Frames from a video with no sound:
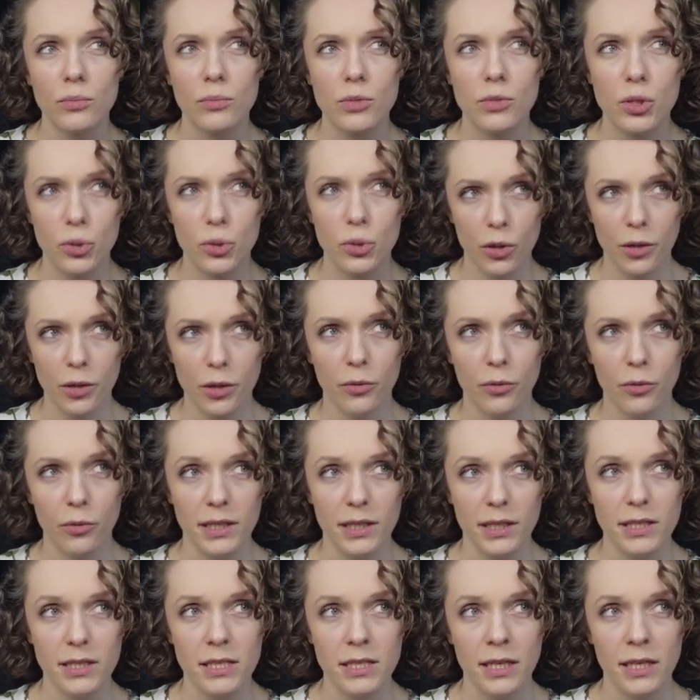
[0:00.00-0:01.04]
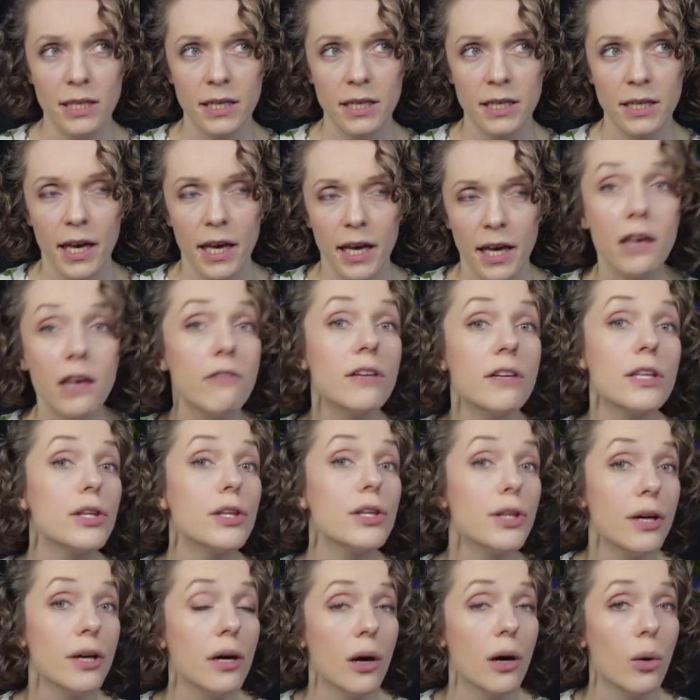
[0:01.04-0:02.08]
story points
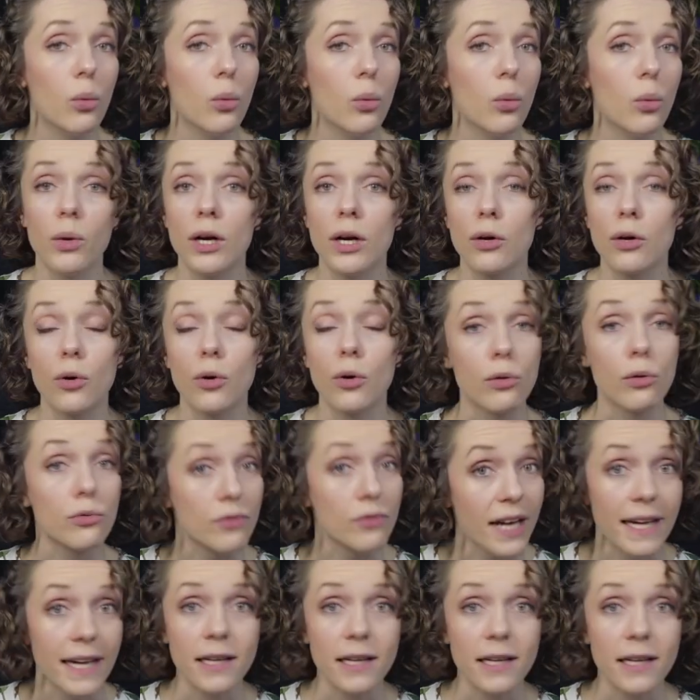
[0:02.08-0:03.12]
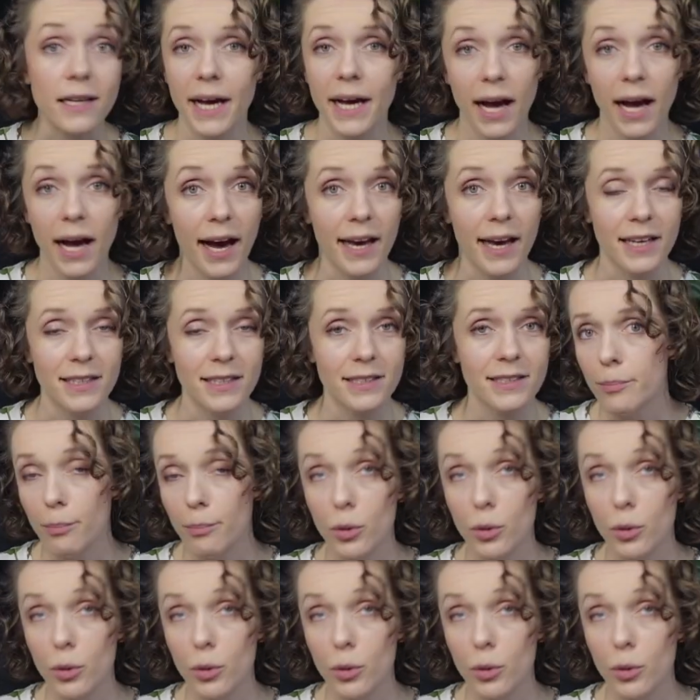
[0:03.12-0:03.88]
even though we were already behind.